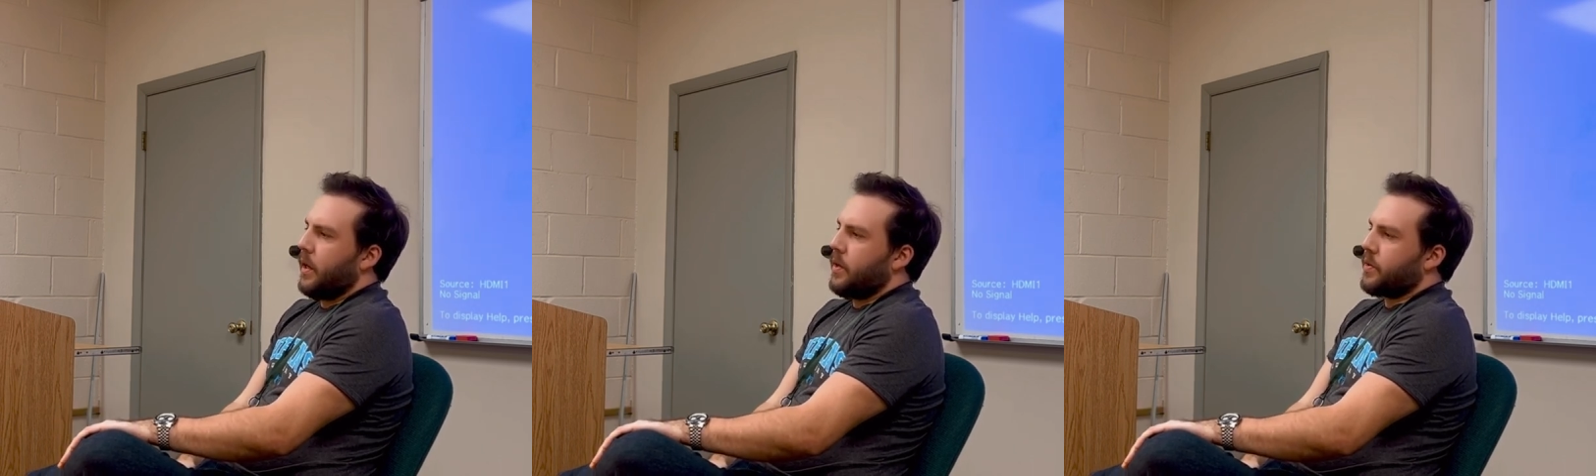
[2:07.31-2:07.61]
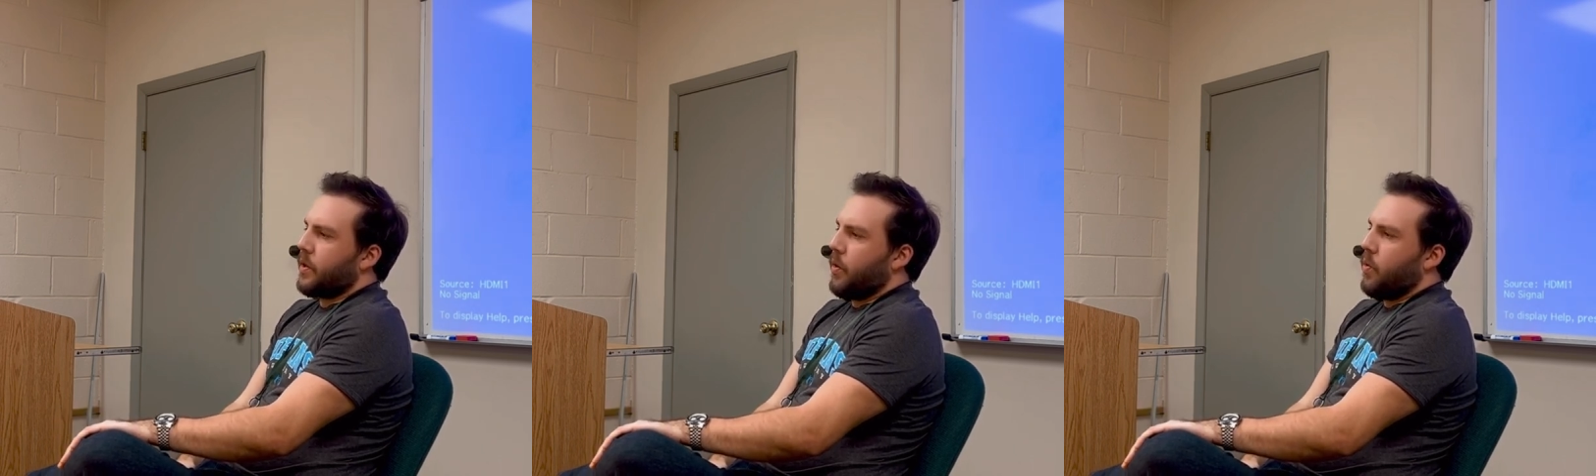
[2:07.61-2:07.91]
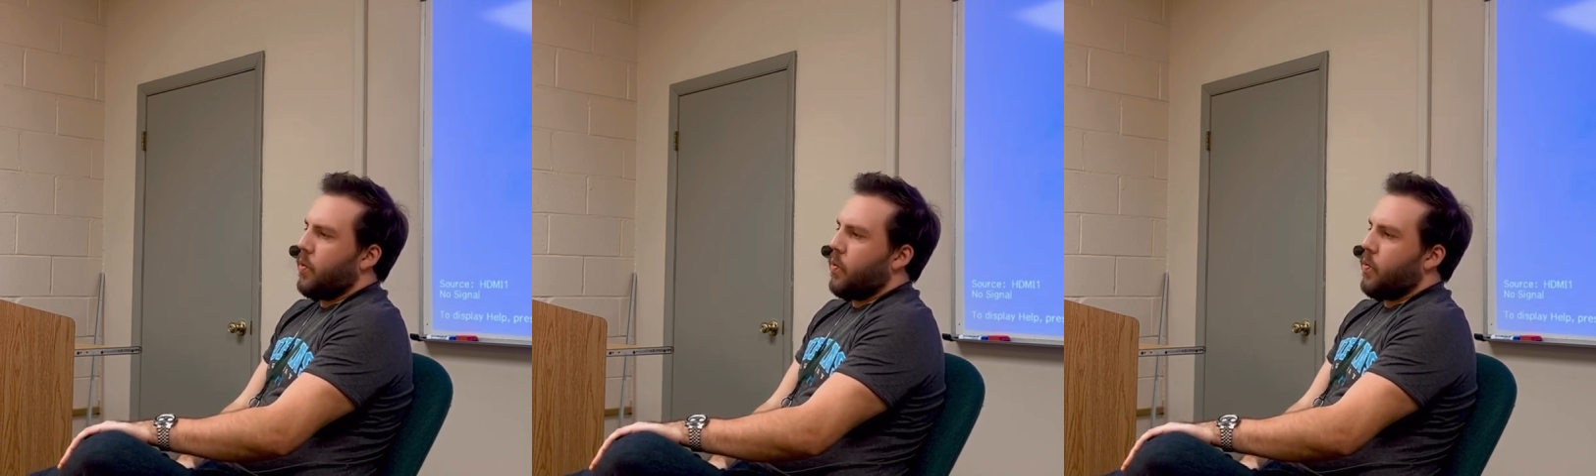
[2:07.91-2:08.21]

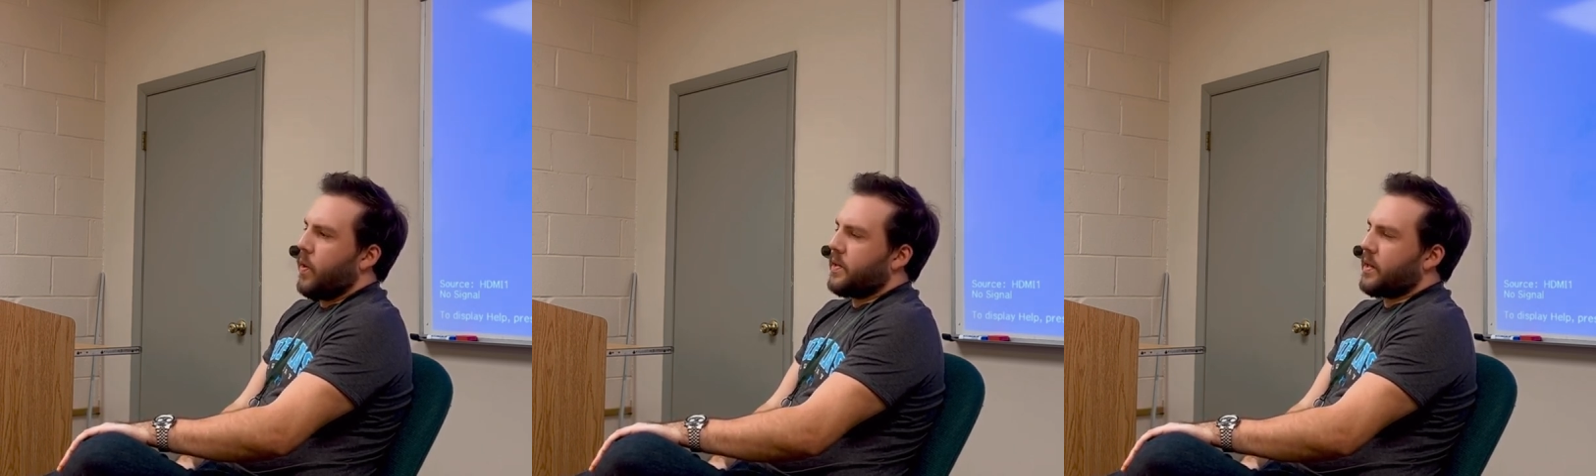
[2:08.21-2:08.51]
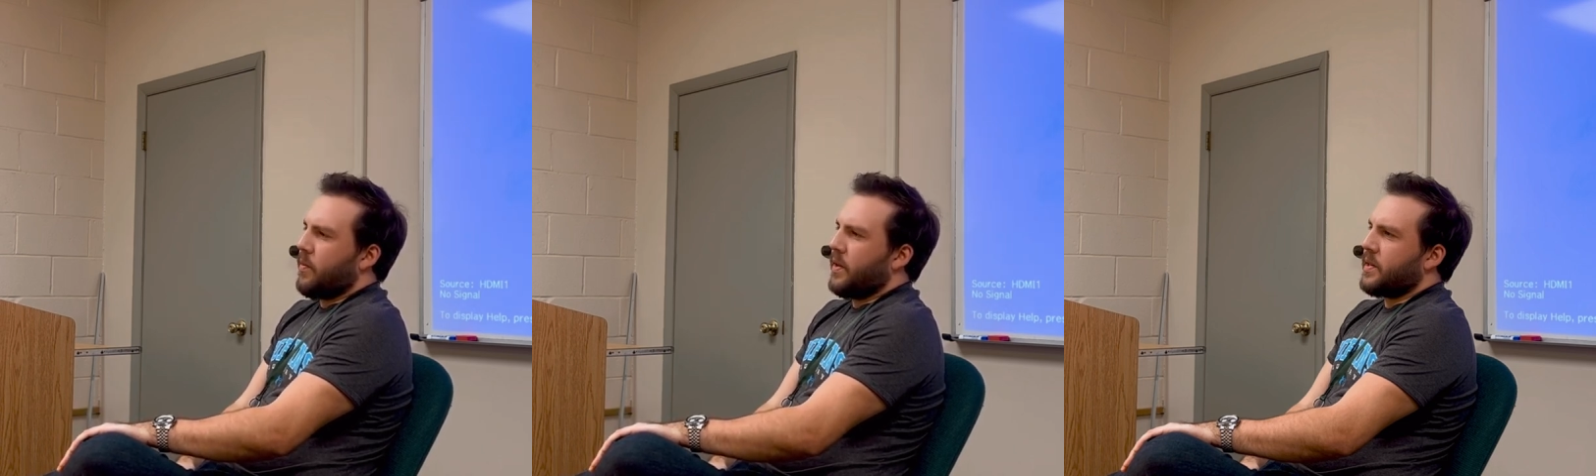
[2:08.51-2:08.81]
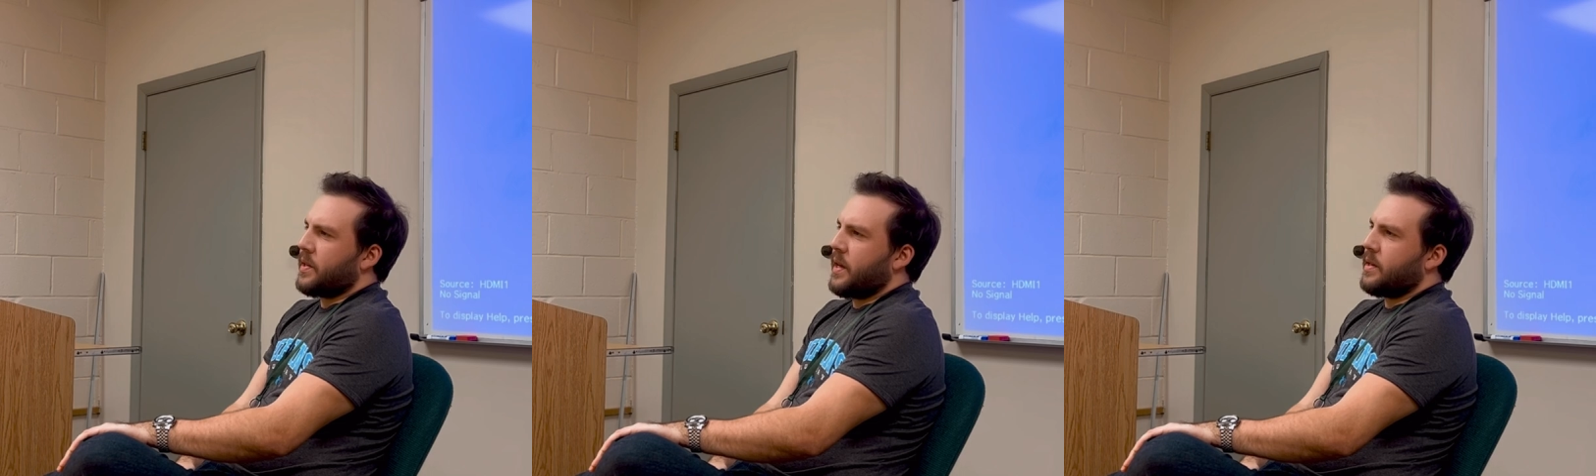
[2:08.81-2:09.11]
So when someone
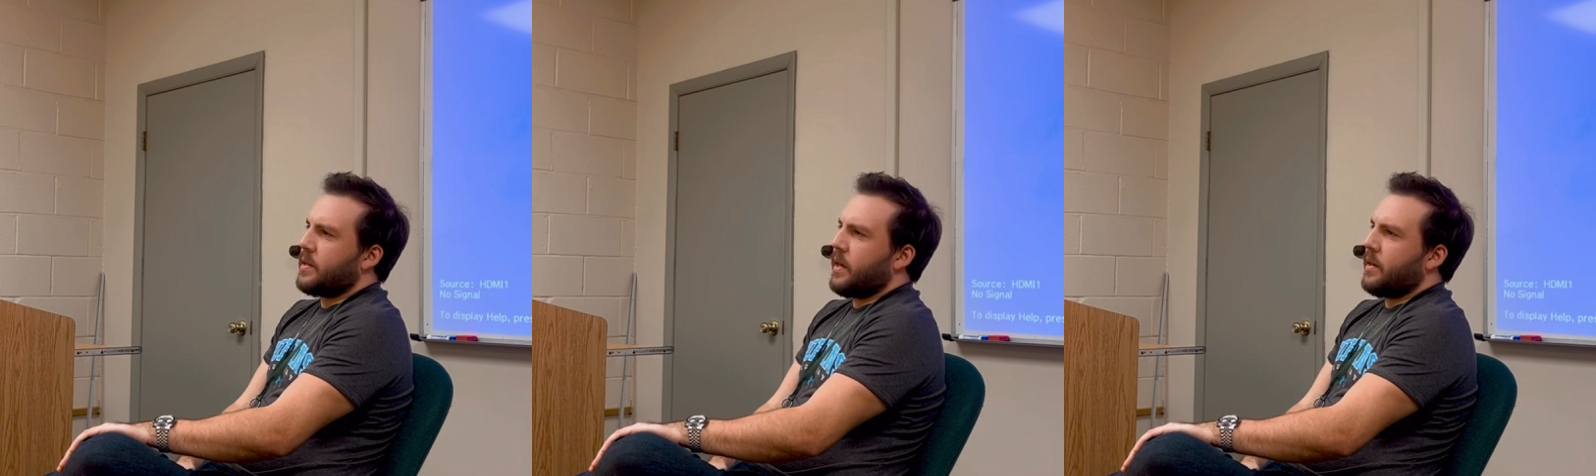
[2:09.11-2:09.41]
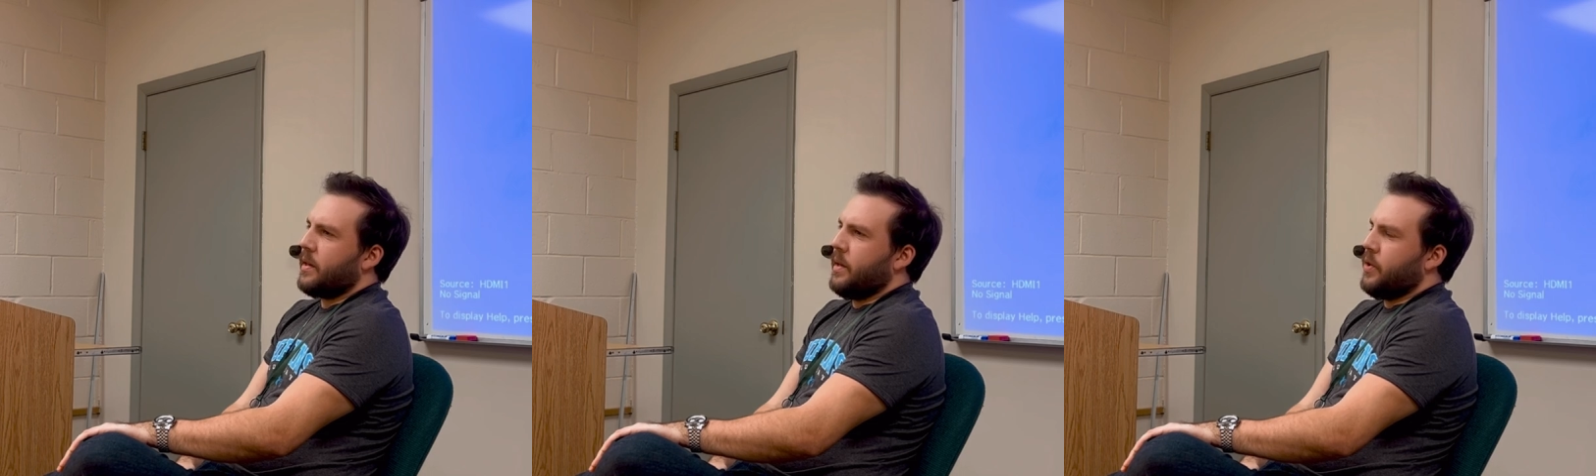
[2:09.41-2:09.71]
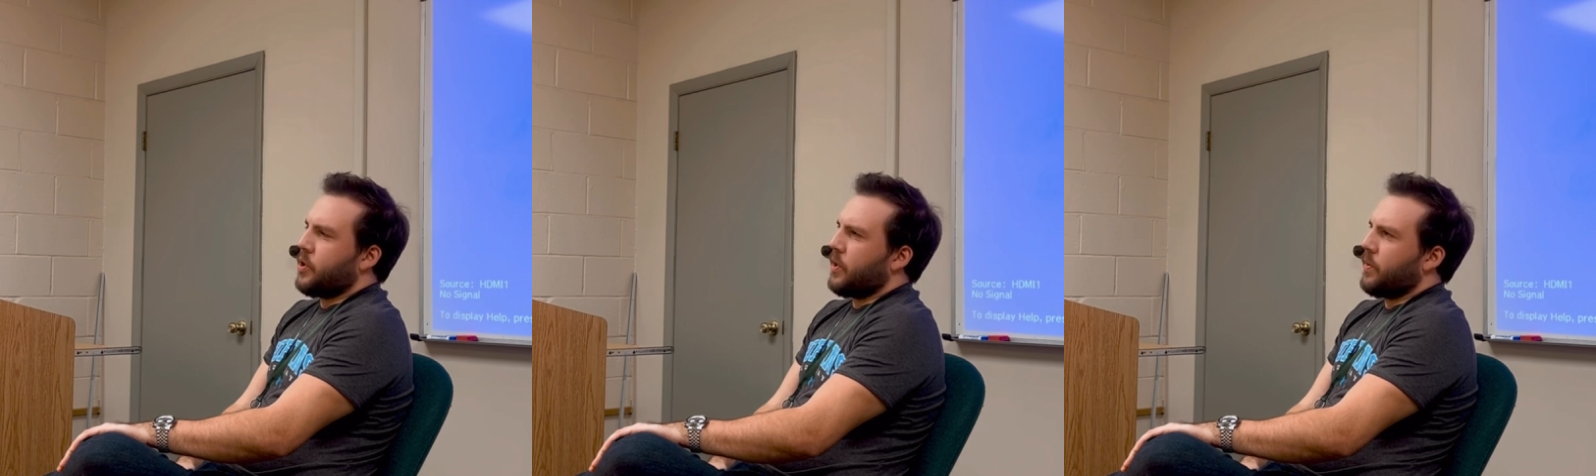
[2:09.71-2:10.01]
says that
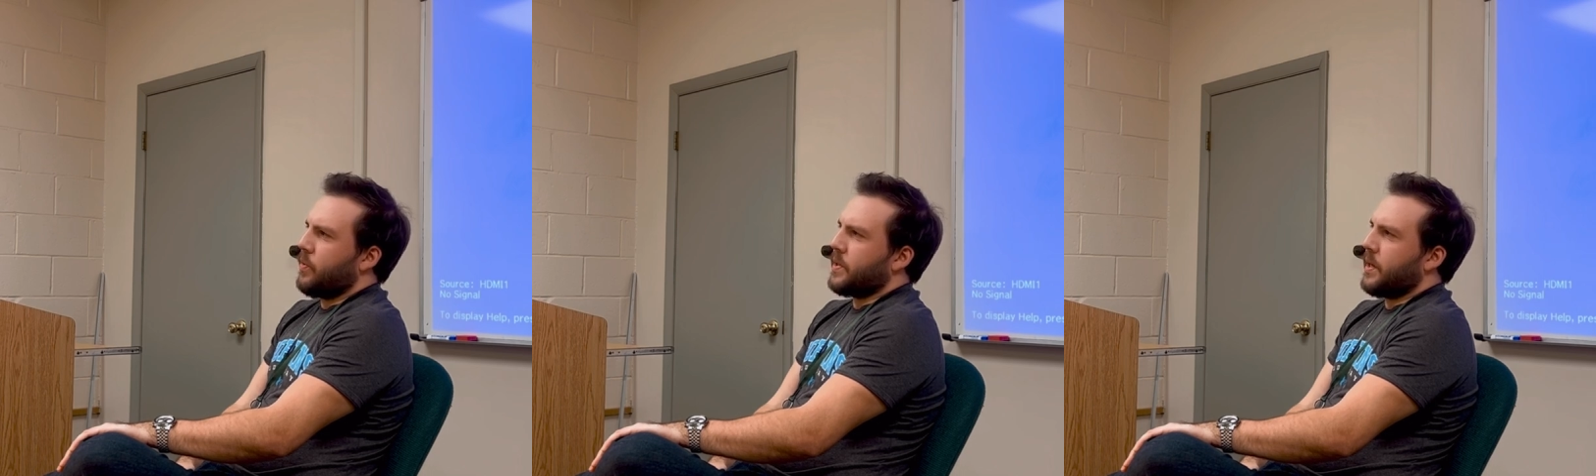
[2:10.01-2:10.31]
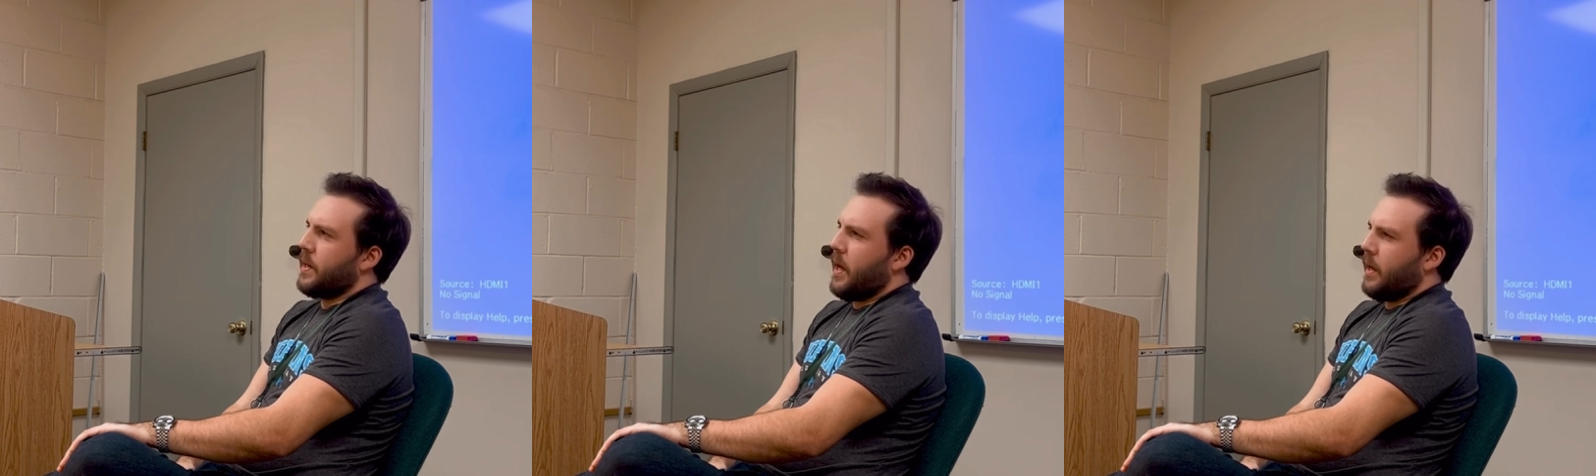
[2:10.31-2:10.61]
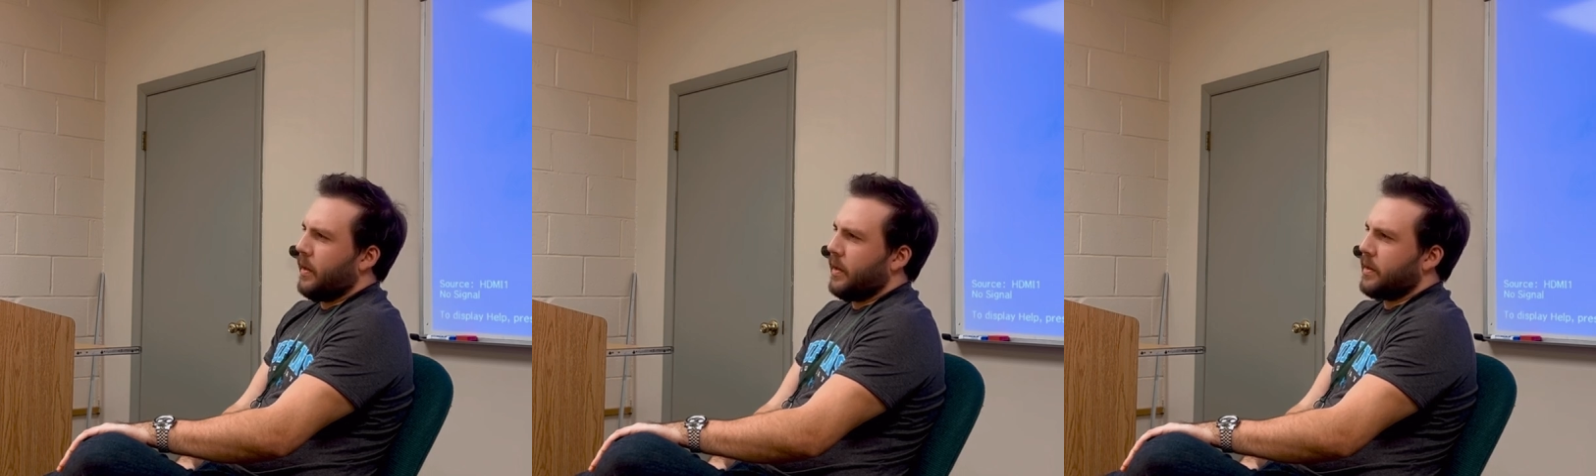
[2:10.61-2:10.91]
Nietzsche was a
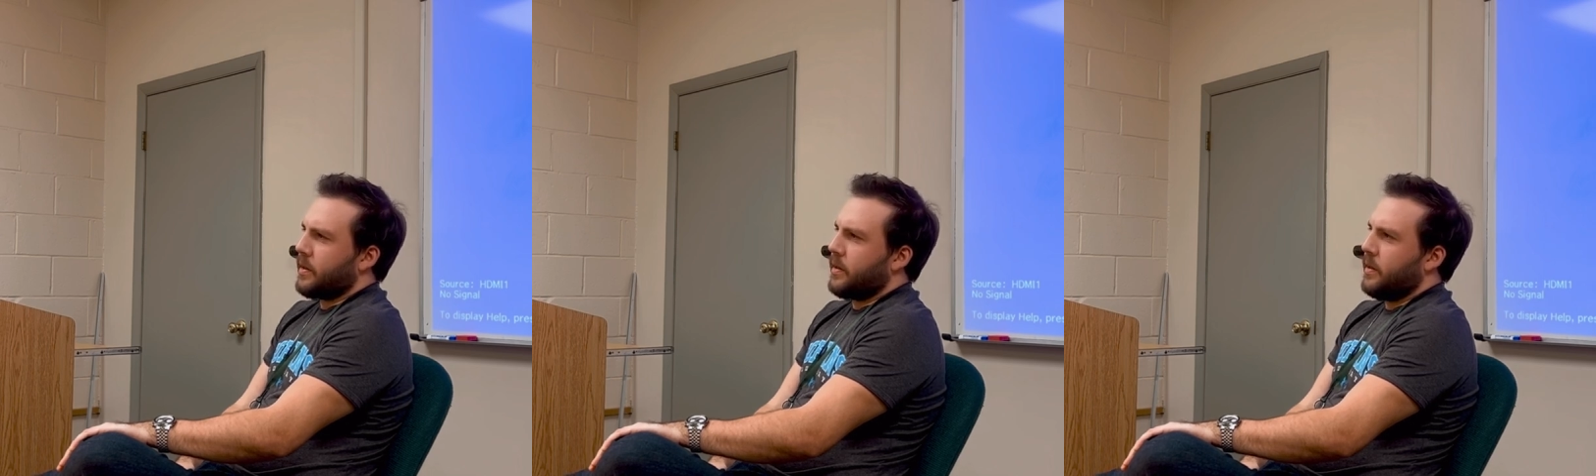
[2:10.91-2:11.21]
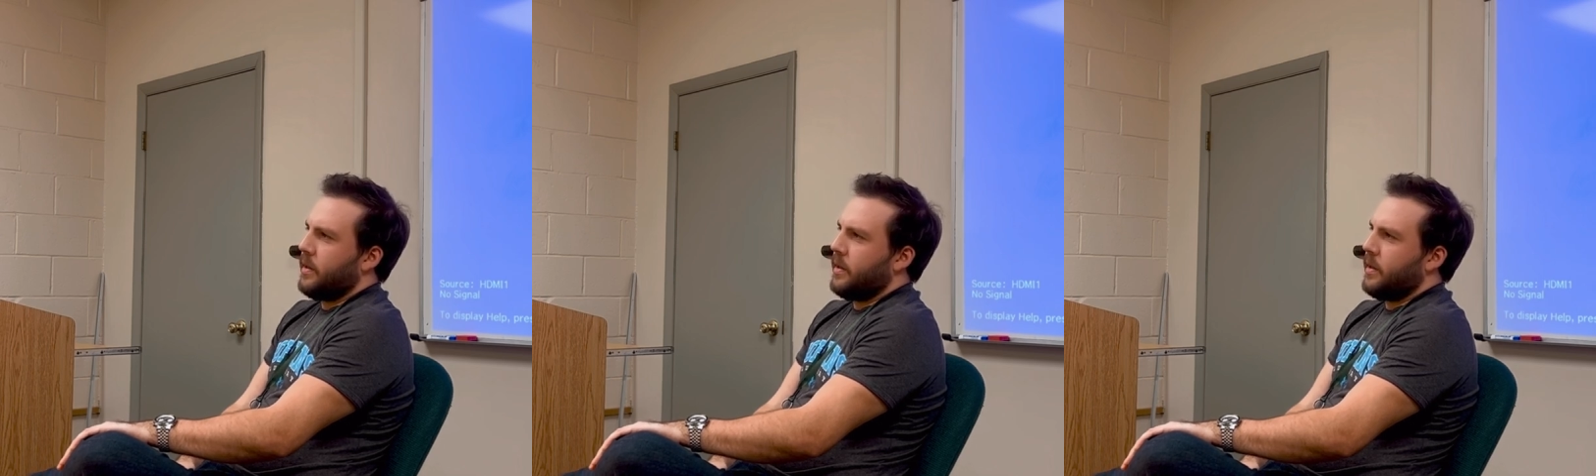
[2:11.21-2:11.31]
nihilist,